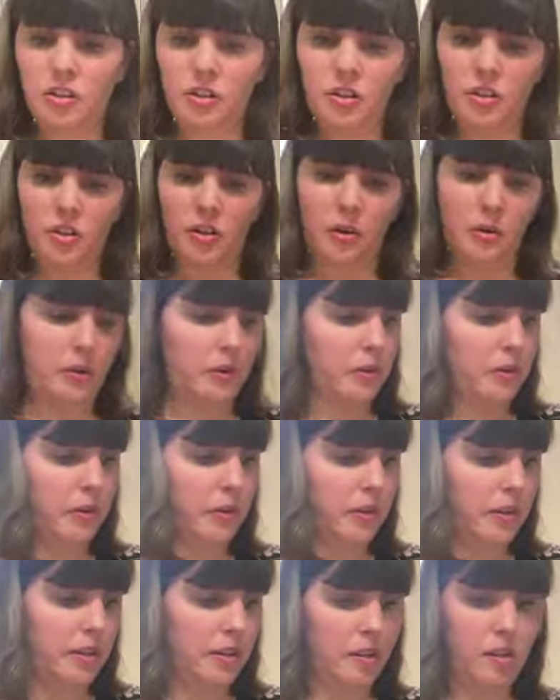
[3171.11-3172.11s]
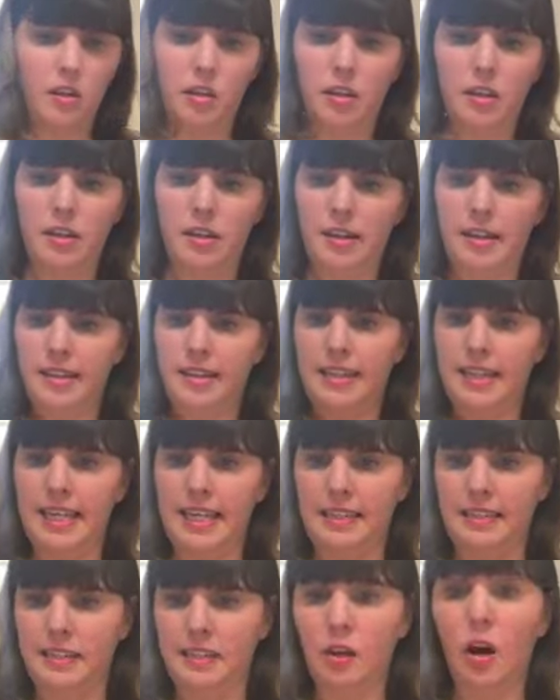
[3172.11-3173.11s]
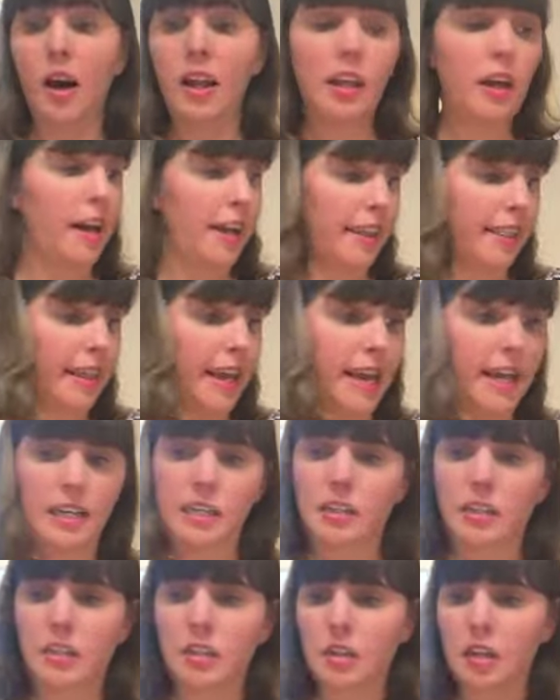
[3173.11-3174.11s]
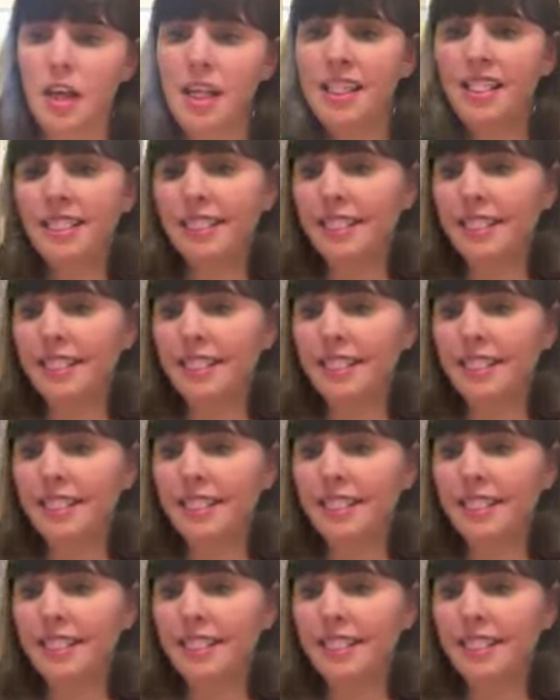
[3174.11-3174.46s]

So, yes, I like that.